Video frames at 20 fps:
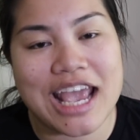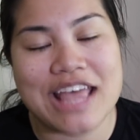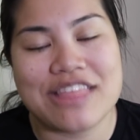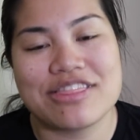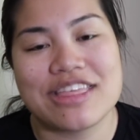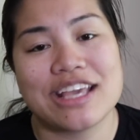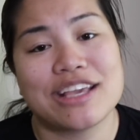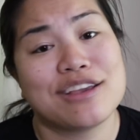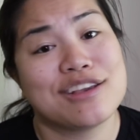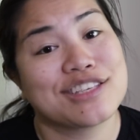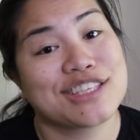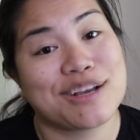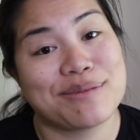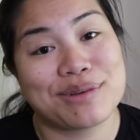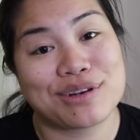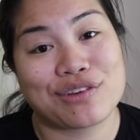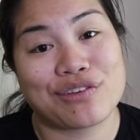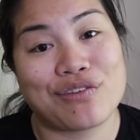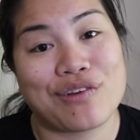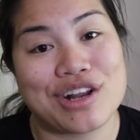and thank you so
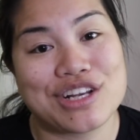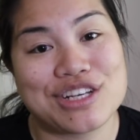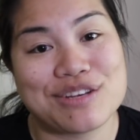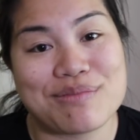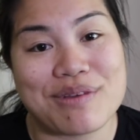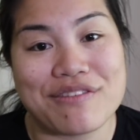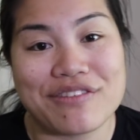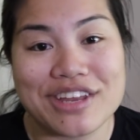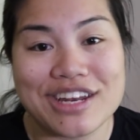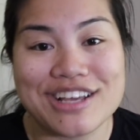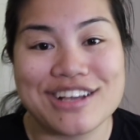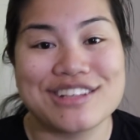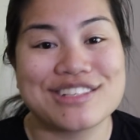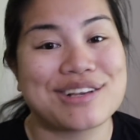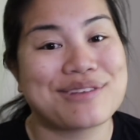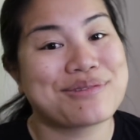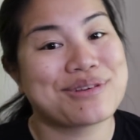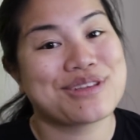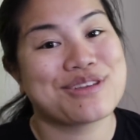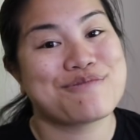much for watching my videos.
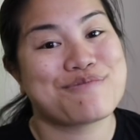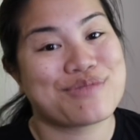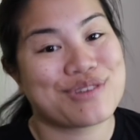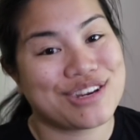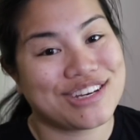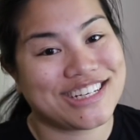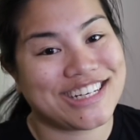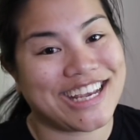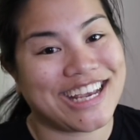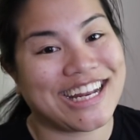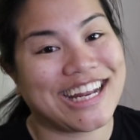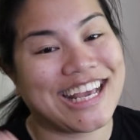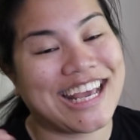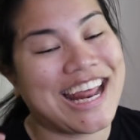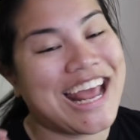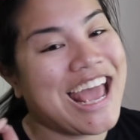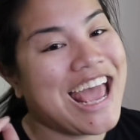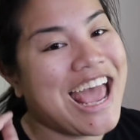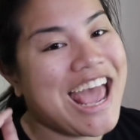I really appreciate it.